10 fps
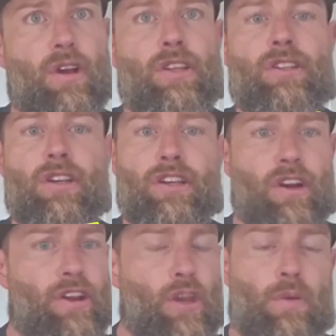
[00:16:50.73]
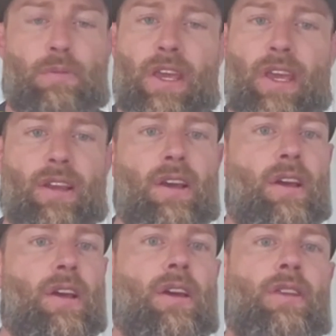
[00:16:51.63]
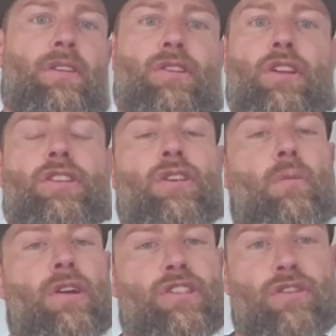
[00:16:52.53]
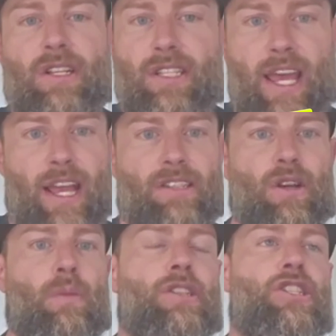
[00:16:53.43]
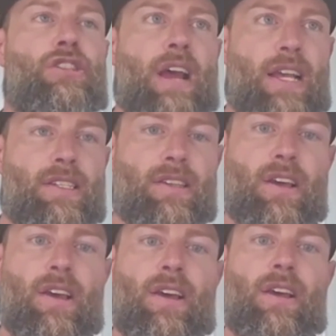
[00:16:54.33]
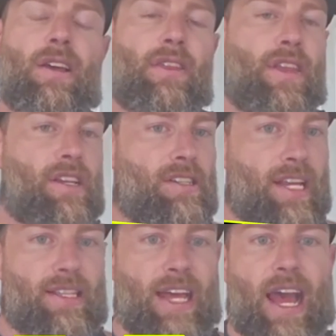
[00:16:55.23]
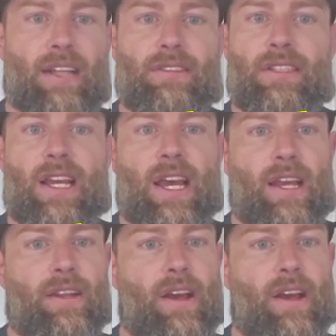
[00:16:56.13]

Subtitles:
only you're a human being. There's only so much you can take, so much stress, things like that. And,